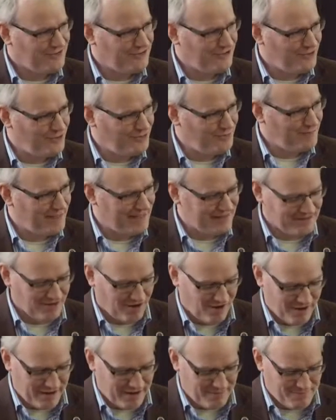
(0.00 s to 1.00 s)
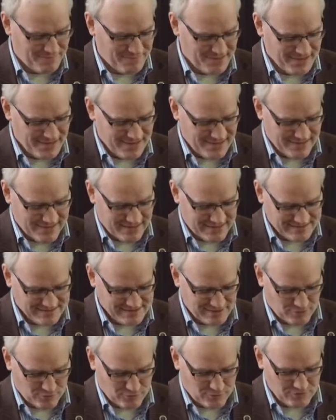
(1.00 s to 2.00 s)
to whom their time, their
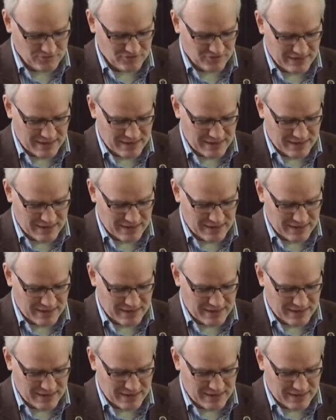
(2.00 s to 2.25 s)
souls